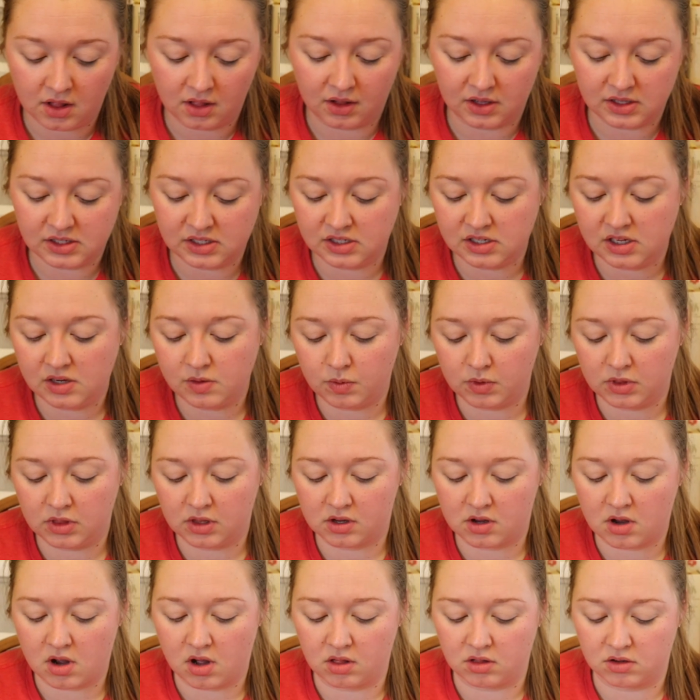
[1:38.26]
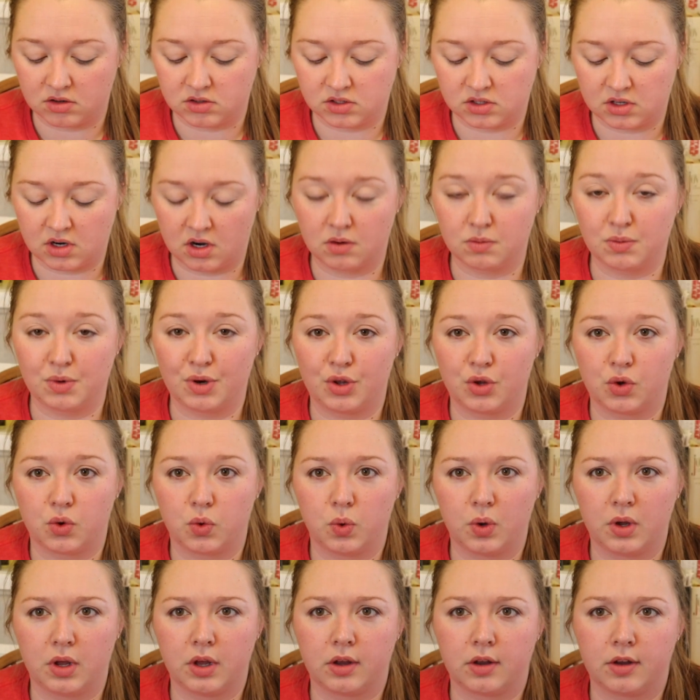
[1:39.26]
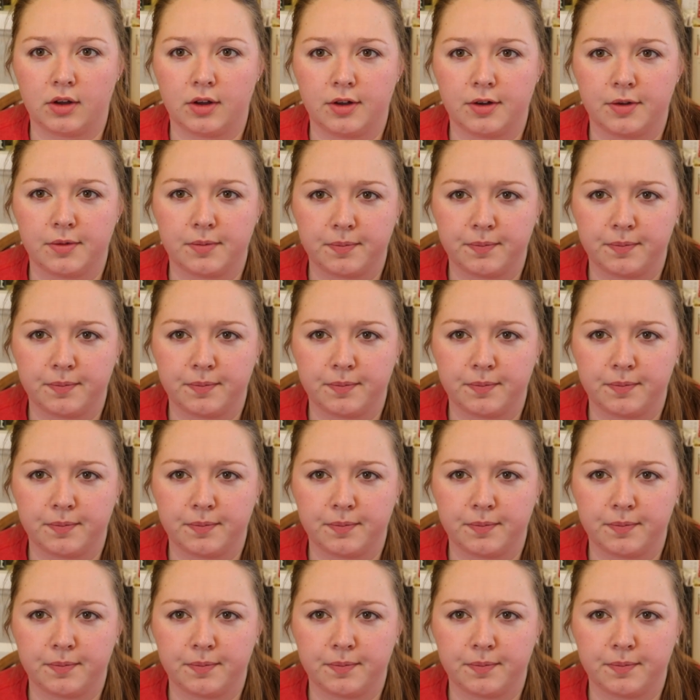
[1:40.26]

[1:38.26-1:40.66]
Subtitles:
Let's see what the colors are real quick.